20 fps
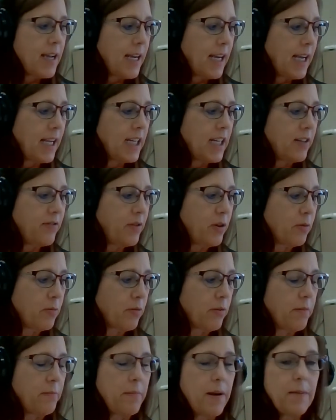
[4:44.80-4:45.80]
And if you'll
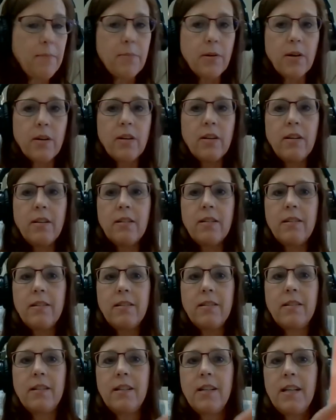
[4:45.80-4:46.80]
remember,
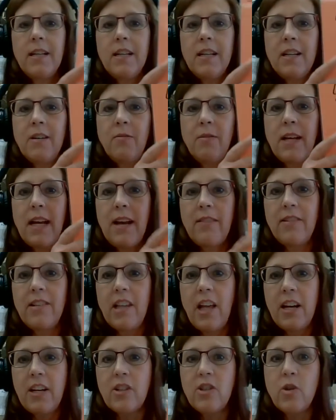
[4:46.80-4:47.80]
we have a
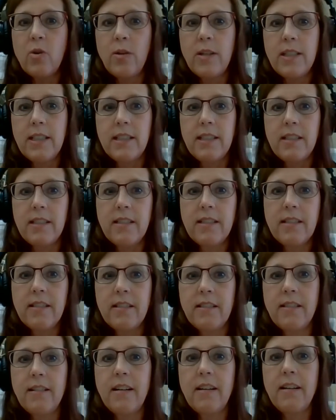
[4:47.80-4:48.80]
lot of choices
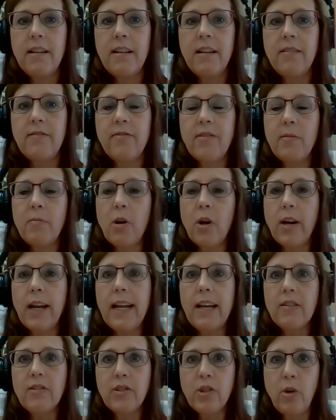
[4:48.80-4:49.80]
from our
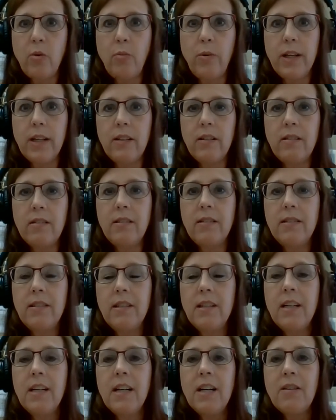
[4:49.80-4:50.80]
Kelso wheel.
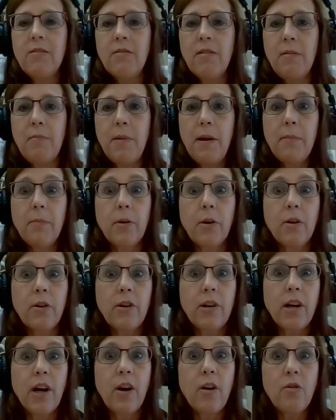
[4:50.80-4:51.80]
Remember,
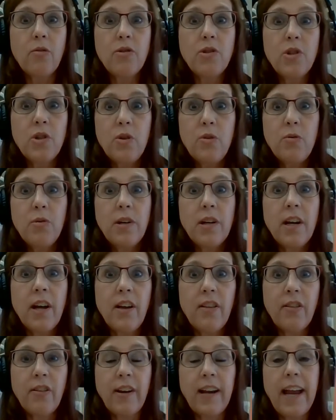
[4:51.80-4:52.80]
go to
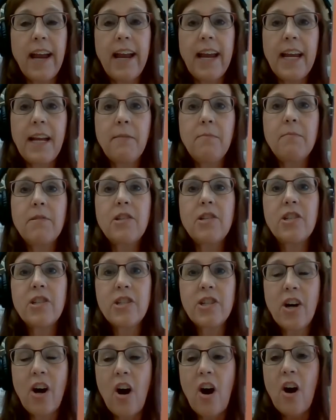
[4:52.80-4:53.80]
another game,
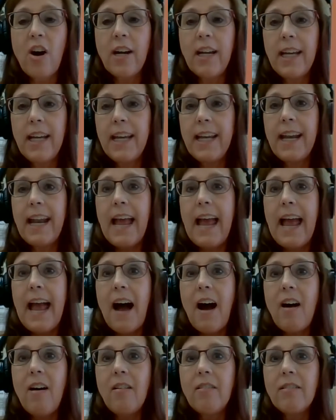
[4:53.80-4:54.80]
talk it
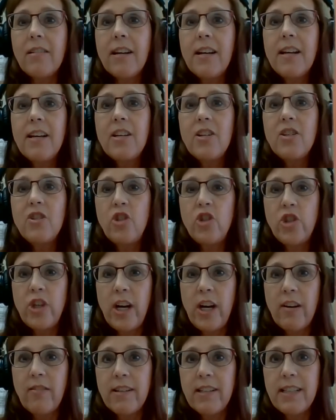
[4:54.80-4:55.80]
out,
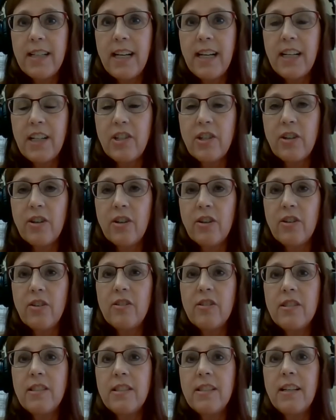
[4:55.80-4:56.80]
share and take
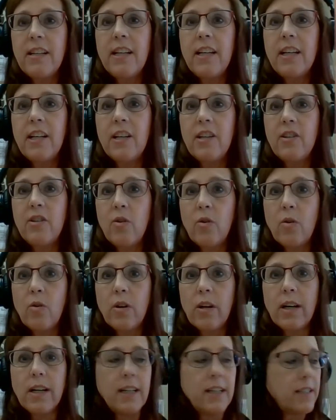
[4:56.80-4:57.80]
turns,
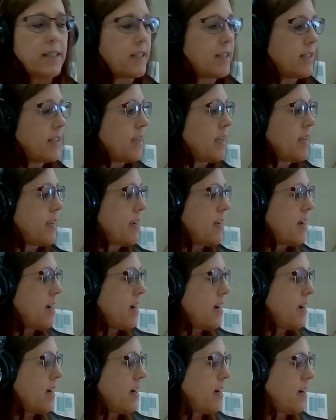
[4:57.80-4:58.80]
ignore it,
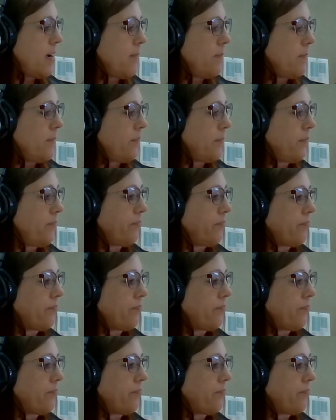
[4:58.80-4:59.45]
um,